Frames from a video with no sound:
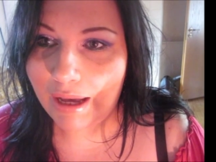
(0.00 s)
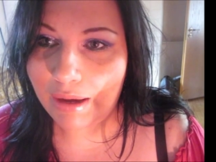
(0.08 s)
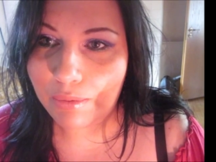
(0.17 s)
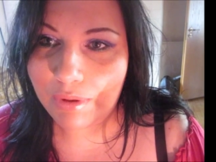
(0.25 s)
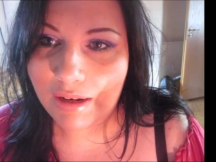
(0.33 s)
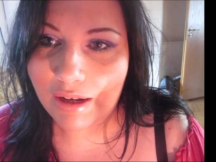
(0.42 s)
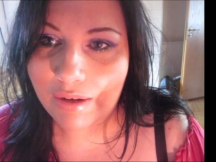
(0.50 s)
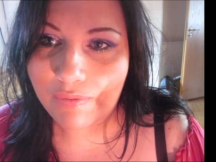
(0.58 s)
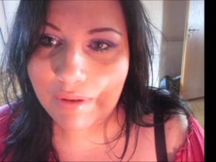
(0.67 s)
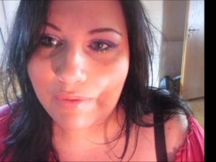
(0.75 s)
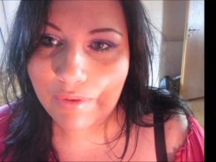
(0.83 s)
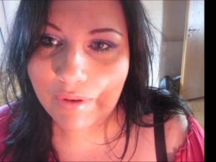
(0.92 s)
I would love
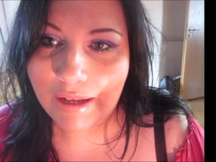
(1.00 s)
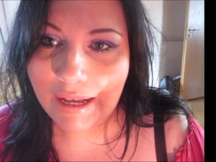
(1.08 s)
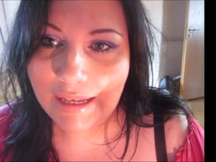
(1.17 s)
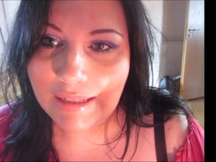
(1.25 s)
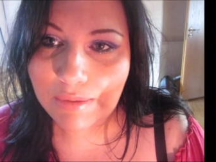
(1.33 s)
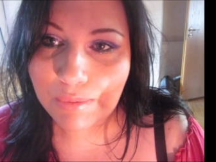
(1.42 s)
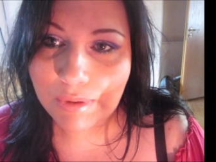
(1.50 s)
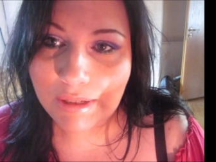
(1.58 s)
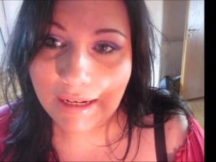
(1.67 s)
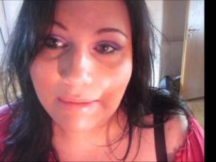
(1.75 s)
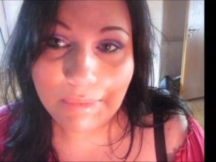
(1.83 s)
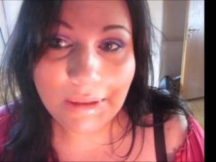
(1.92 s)
if you guys would
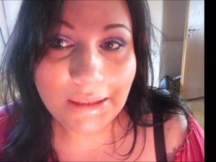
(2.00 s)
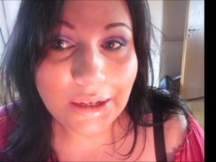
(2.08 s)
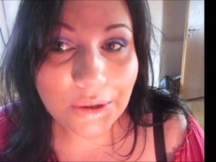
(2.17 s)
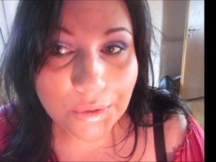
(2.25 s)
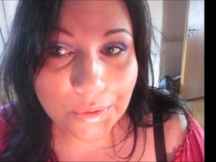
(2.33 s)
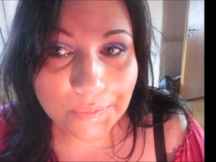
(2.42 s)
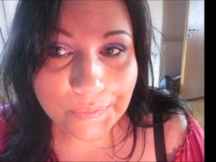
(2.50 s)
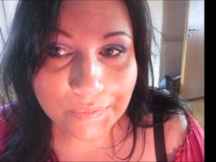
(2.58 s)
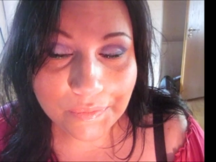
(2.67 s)
let me know